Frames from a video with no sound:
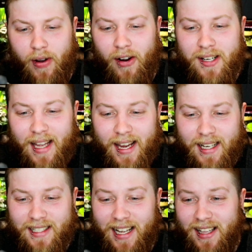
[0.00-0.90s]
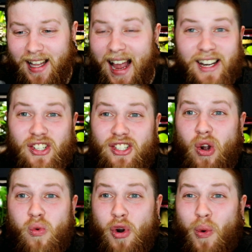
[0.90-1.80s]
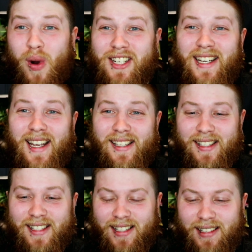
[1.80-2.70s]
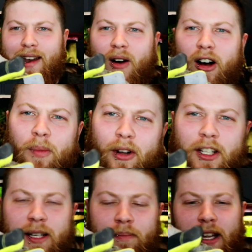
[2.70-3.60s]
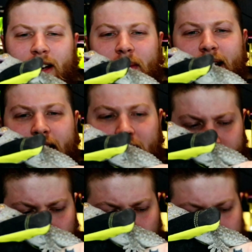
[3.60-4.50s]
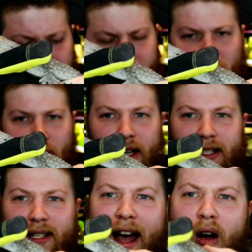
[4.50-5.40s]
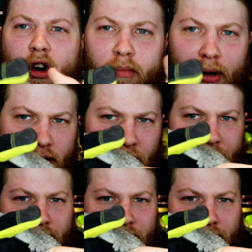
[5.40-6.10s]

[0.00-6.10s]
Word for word: far as I can tell, I just don't know what she is. Now, Oddball has been in my care for quite a few months now. I'll post a little